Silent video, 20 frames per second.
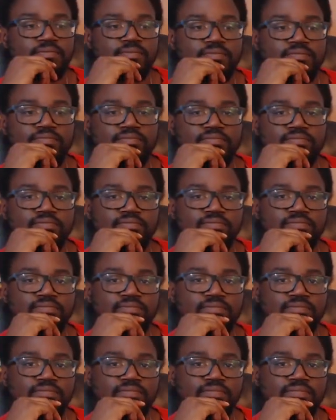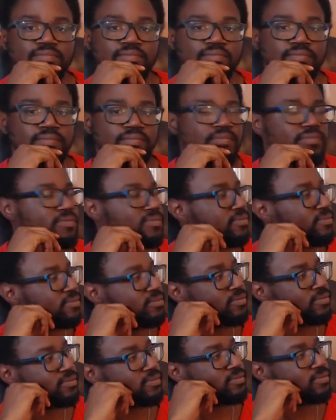
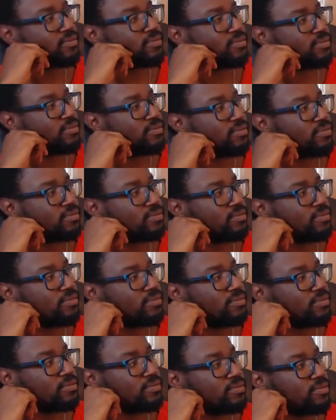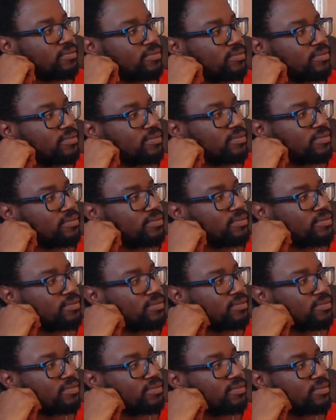
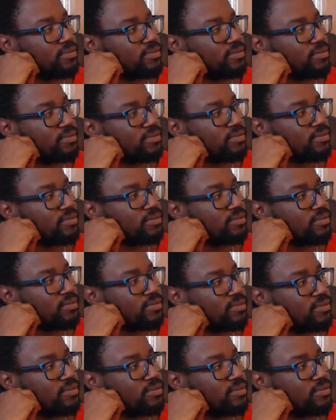(silent)